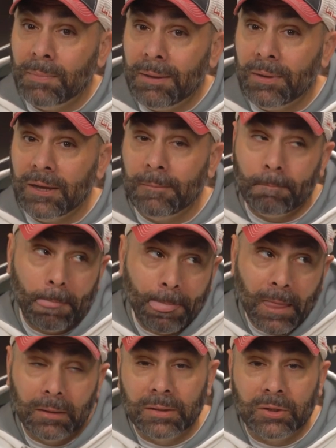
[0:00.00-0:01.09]
maybe
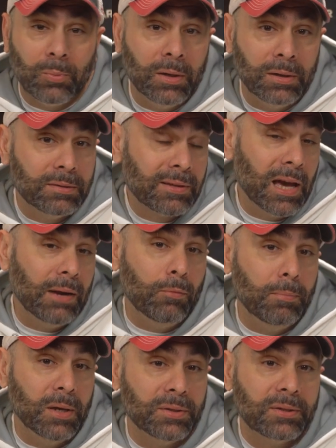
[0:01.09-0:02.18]
this one is kind of a
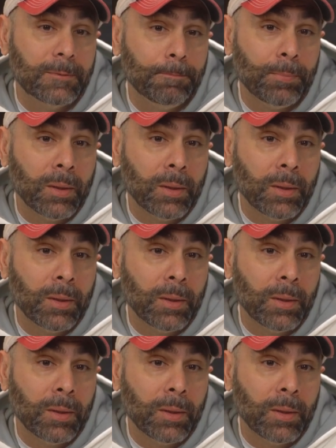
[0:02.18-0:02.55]
miss.